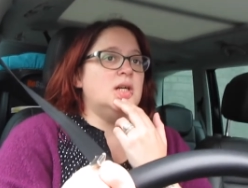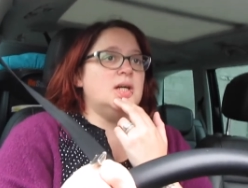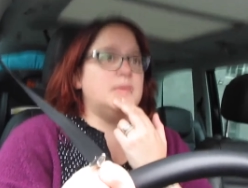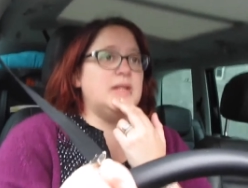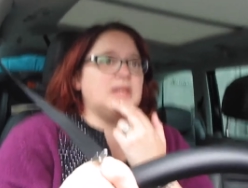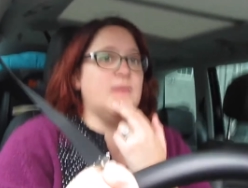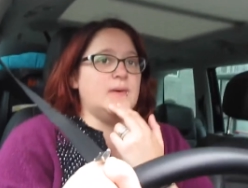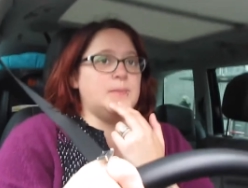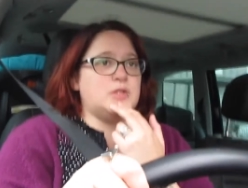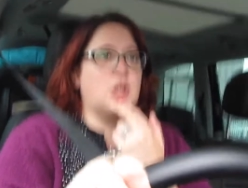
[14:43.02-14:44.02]
I'm going to give
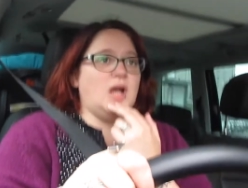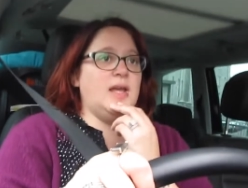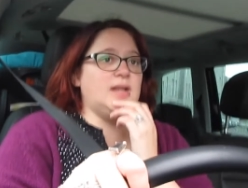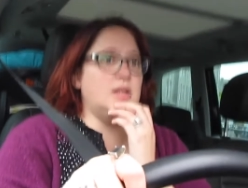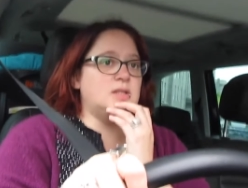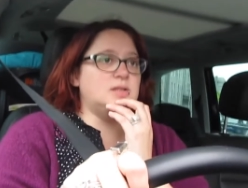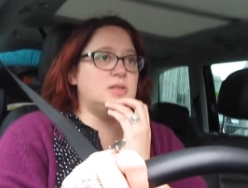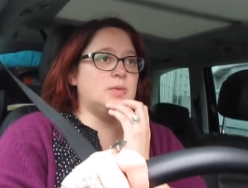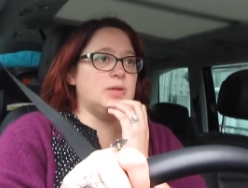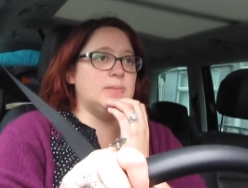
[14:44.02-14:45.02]
up with
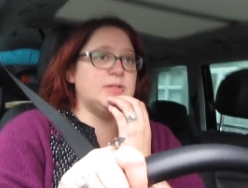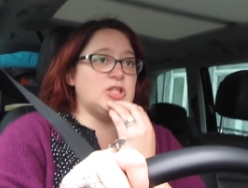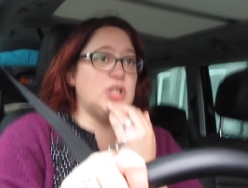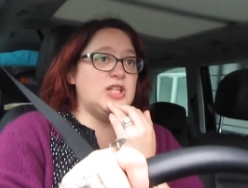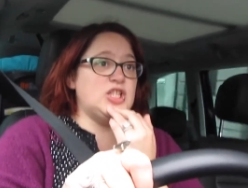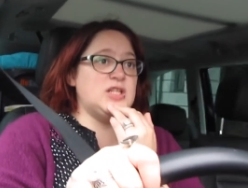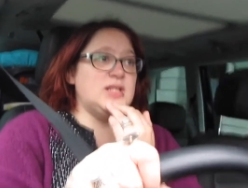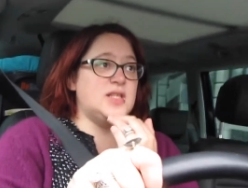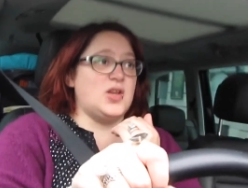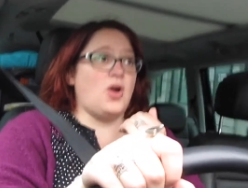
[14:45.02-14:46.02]
trying to wear maternity
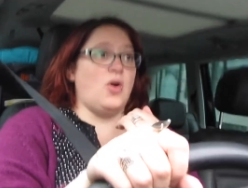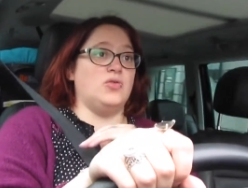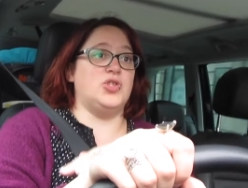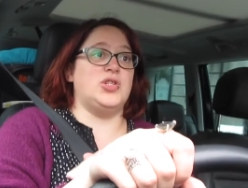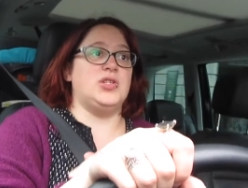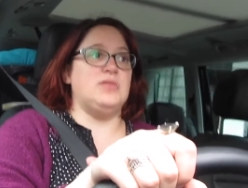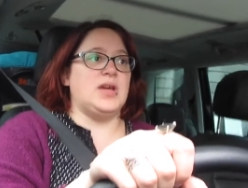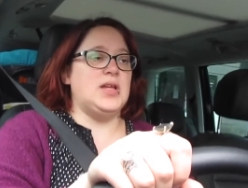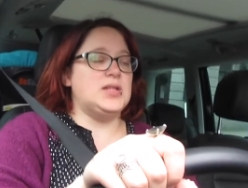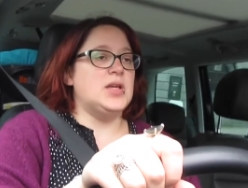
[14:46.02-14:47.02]
jeans. They're all just too
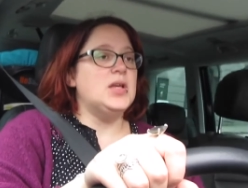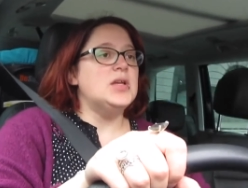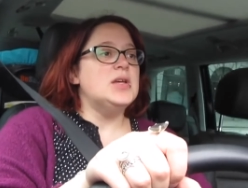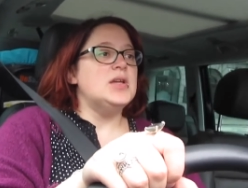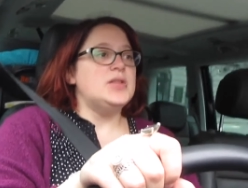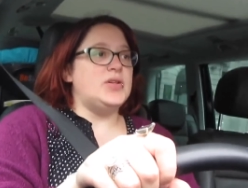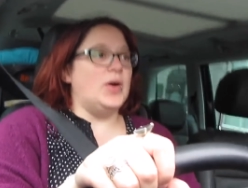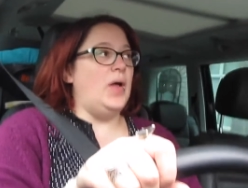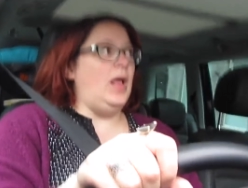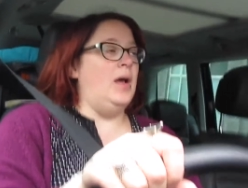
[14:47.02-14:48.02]
tight.
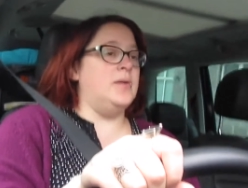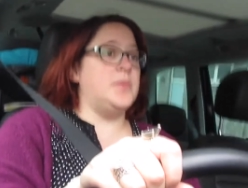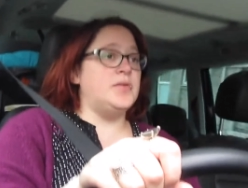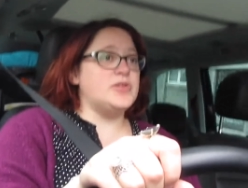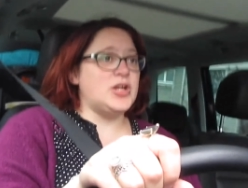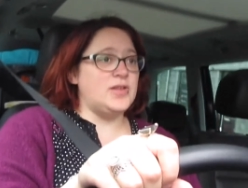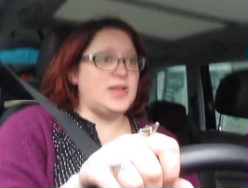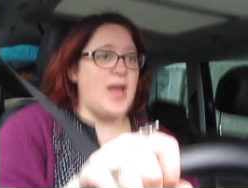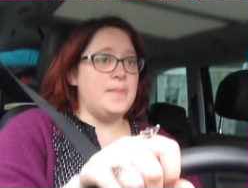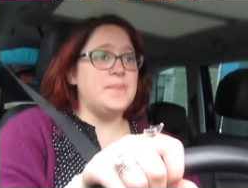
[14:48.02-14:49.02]
So I'm going to return
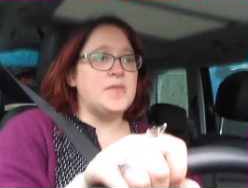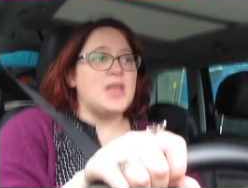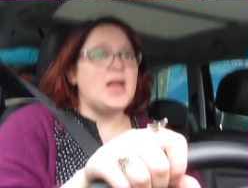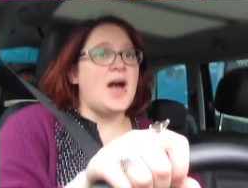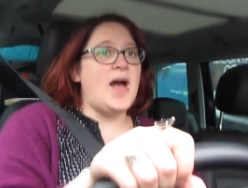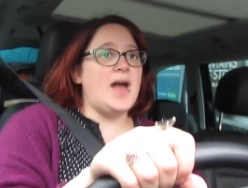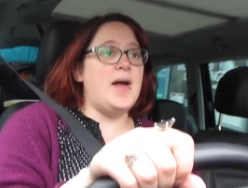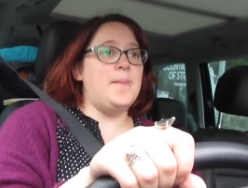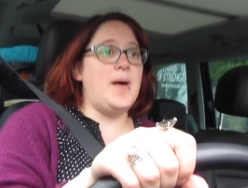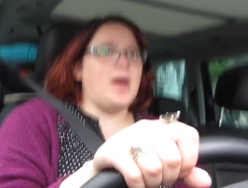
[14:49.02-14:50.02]
them.
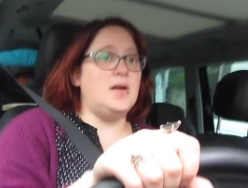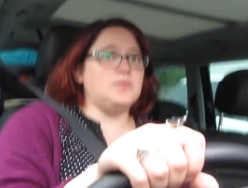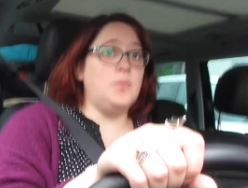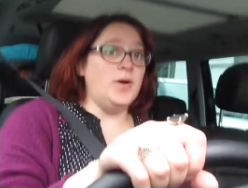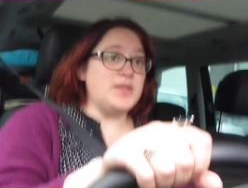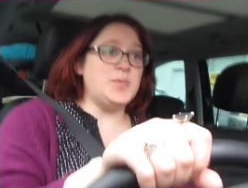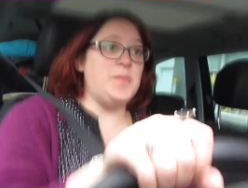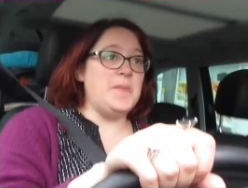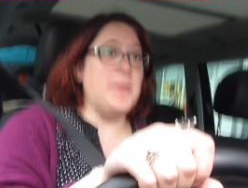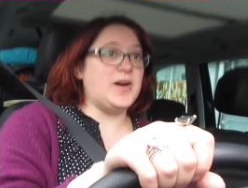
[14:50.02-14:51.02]
What is
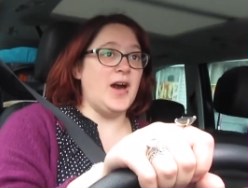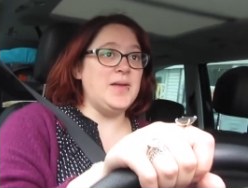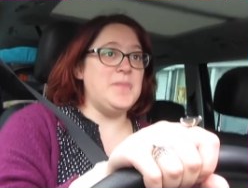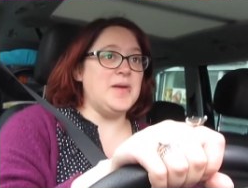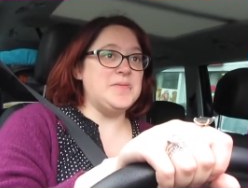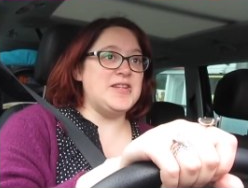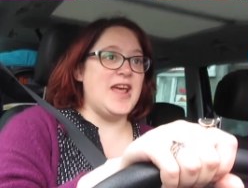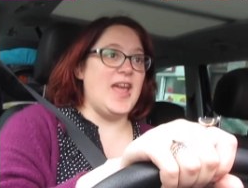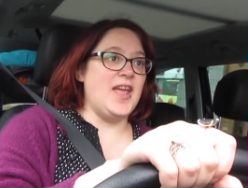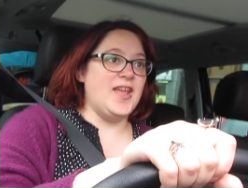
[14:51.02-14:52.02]
with people cutting me up
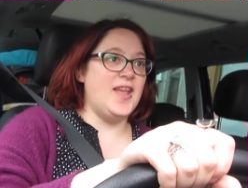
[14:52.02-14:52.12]
today?